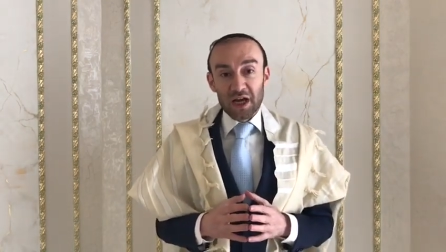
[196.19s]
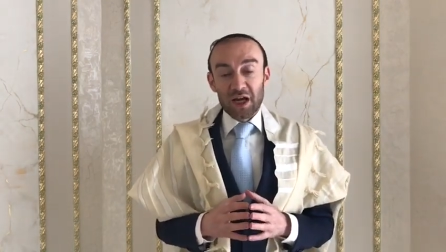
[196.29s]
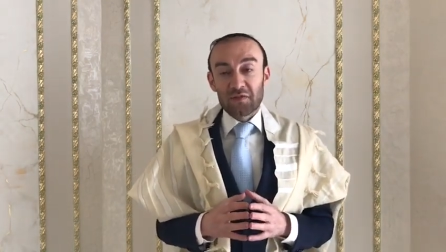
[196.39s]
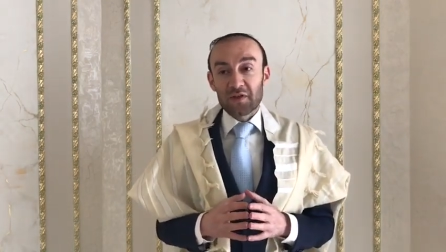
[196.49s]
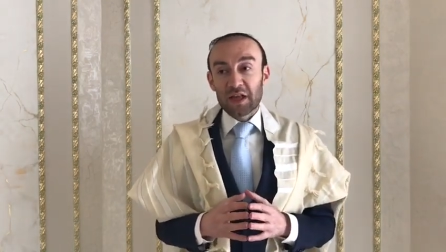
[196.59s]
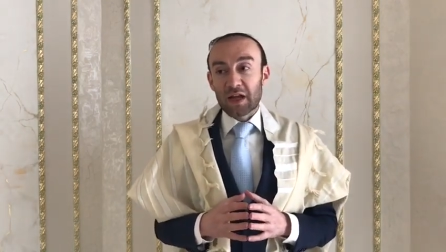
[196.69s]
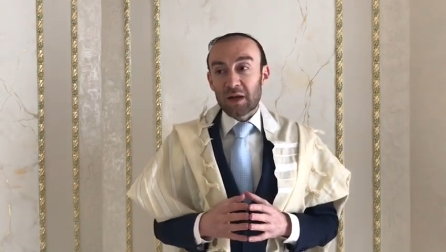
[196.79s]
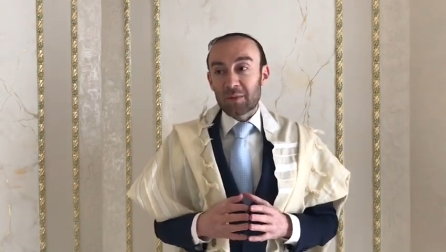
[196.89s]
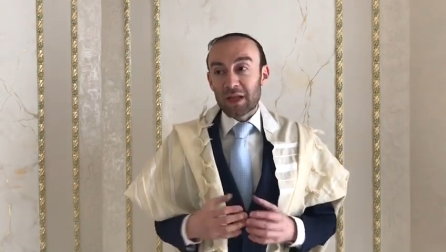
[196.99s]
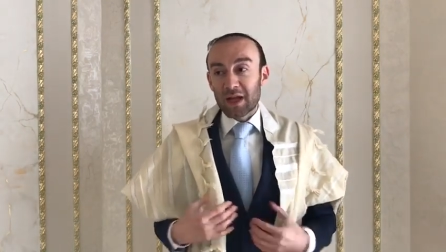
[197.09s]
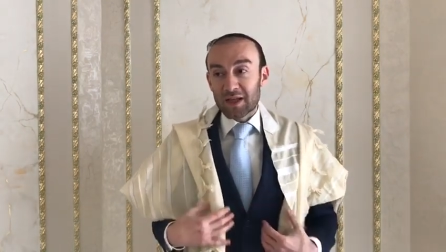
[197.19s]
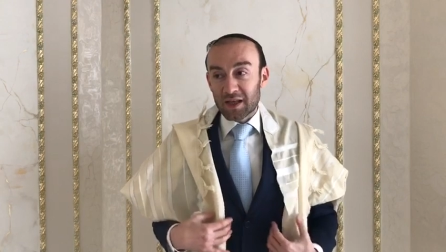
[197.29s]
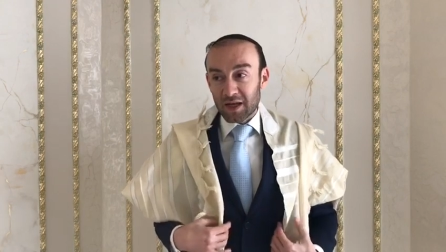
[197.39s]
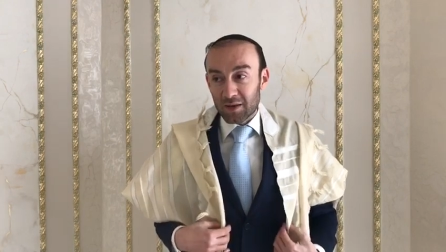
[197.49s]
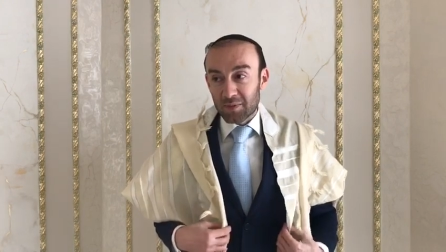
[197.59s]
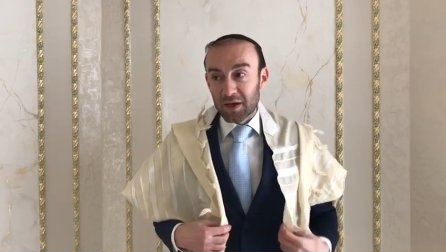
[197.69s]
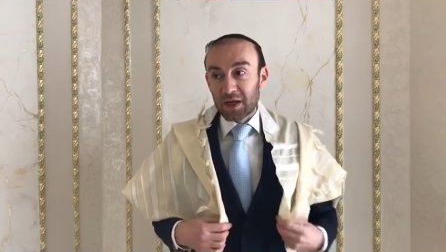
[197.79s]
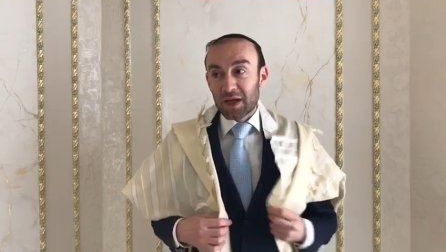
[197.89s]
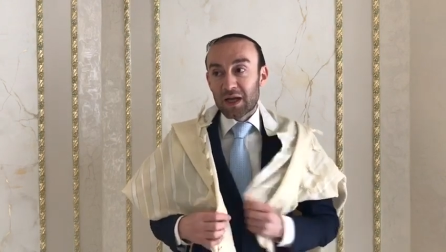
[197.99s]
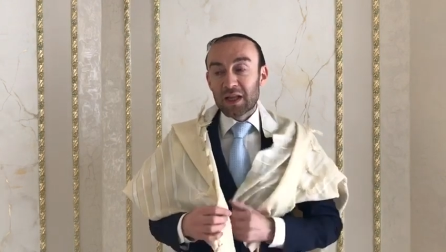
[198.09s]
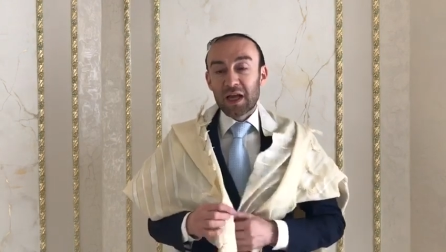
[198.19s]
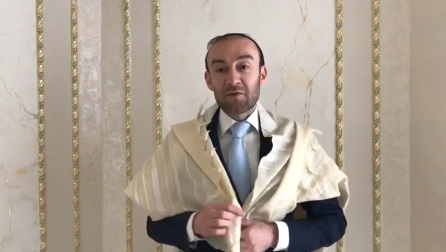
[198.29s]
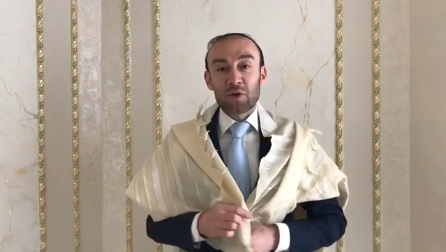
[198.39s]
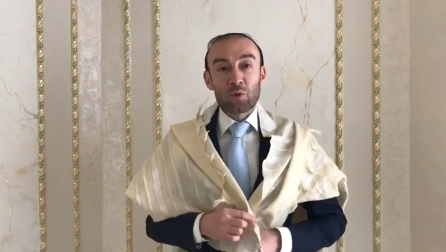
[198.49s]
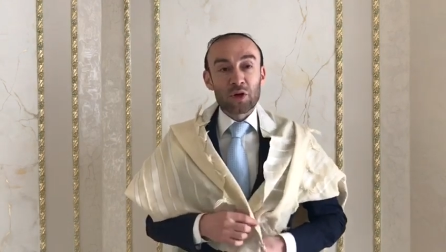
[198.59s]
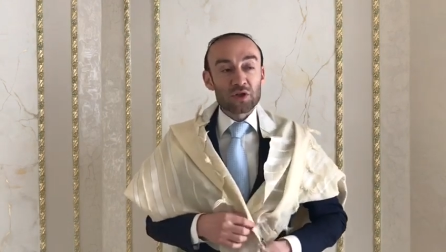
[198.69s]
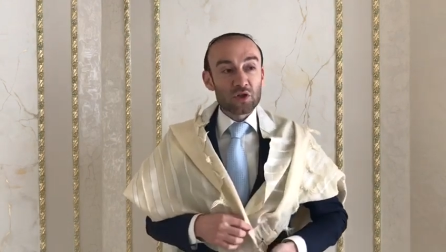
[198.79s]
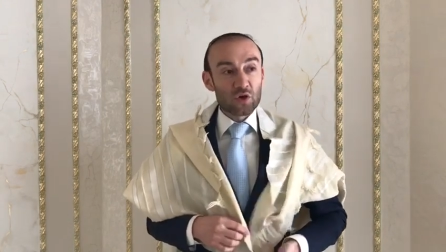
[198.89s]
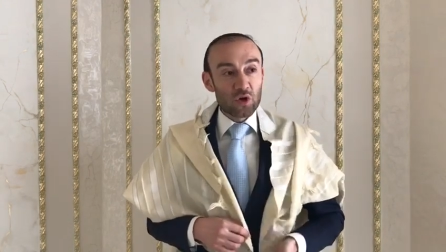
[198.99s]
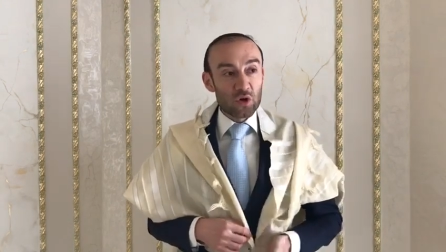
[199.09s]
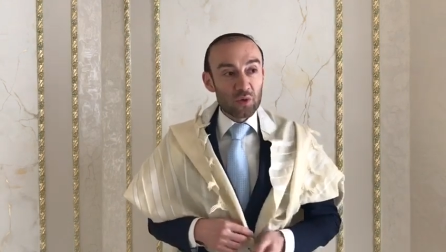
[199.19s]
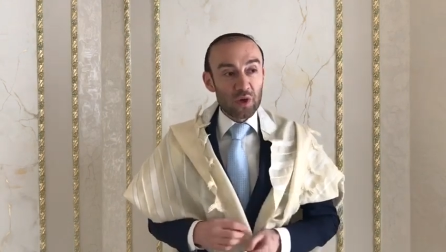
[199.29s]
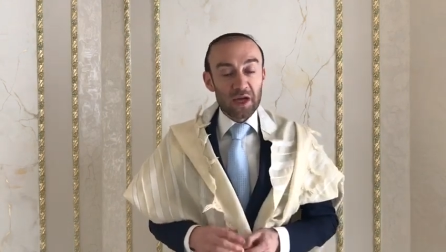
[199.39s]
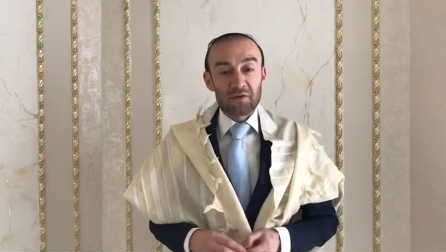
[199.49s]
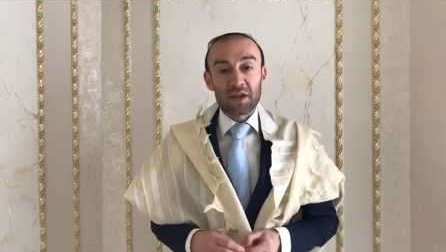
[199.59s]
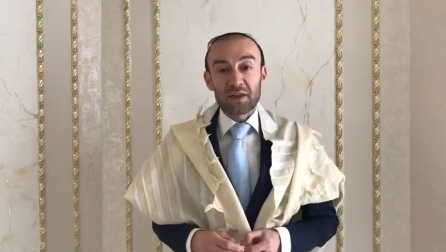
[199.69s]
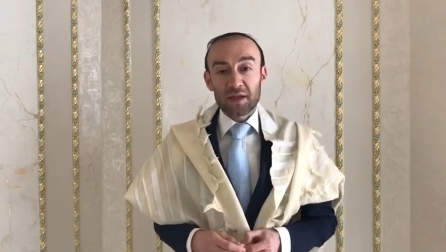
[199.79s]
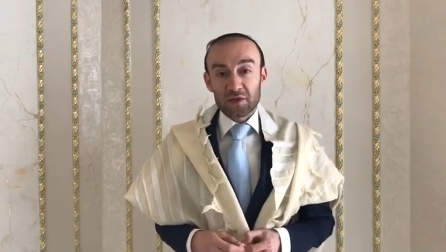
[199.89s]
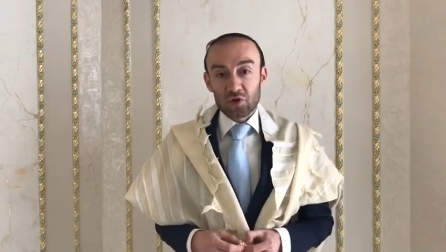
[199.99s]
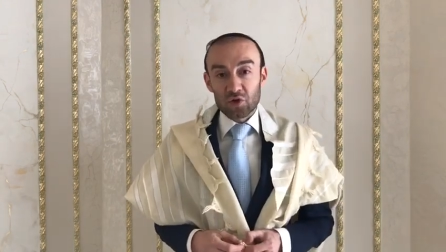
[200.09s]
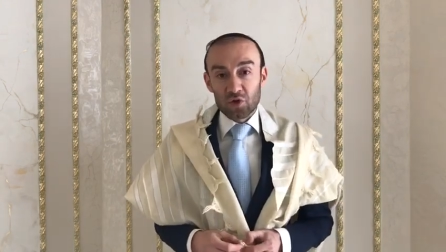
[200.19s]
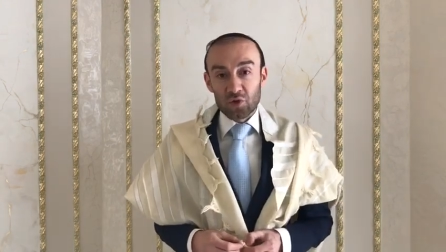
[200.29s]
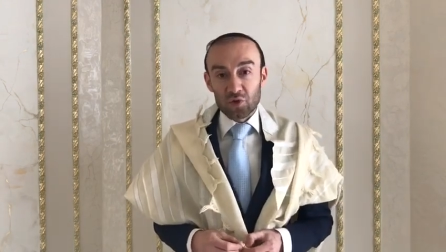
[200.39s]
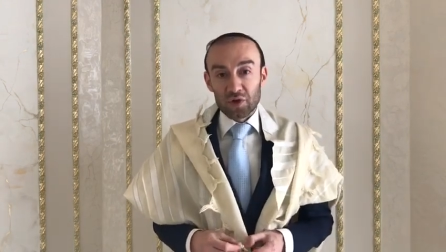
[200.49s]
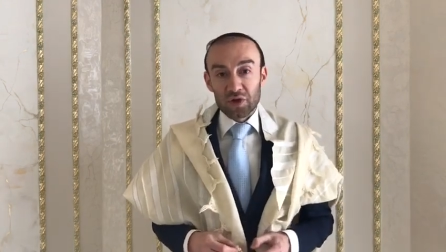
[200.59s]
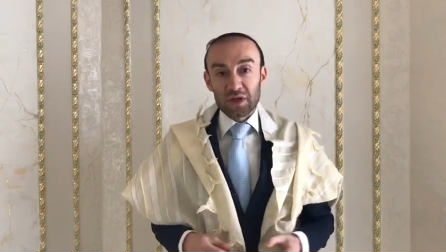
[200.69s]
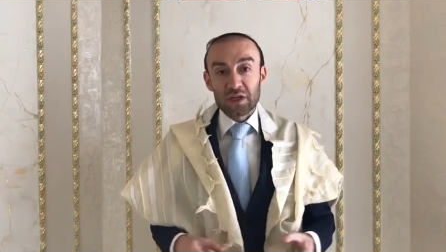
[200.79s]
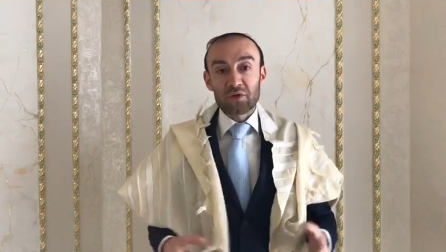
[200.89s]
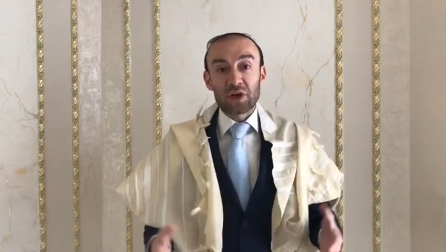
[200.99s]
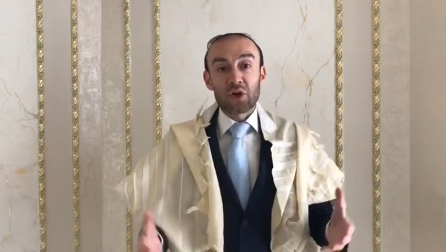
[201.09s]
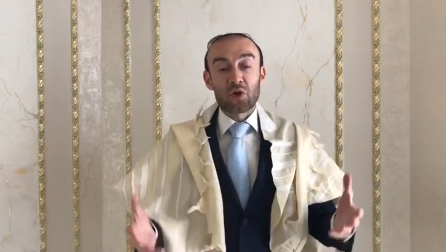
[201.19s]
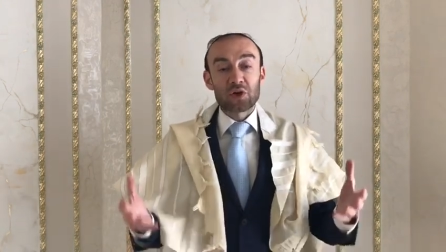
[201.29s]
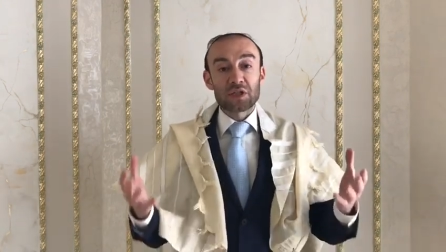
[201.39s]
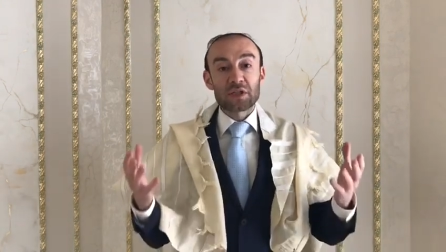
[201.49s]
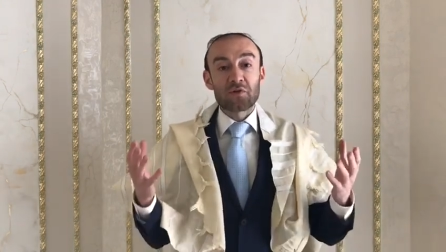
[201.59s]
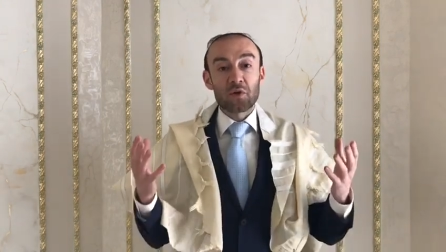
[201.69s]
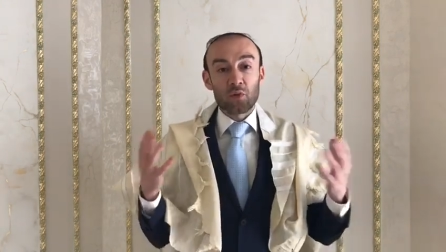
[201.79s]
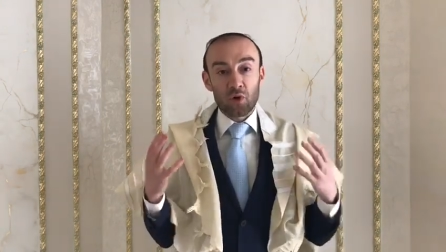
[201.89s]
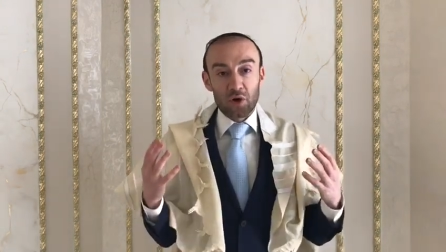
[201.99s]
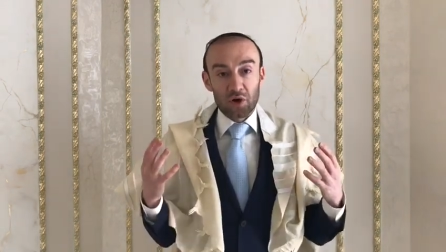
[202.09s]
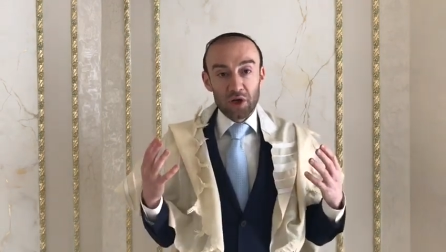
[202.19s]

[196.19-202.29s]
I feel like I'm locked up, and I have nowhere else to go, I have nothing else to do, that really hurts us even more.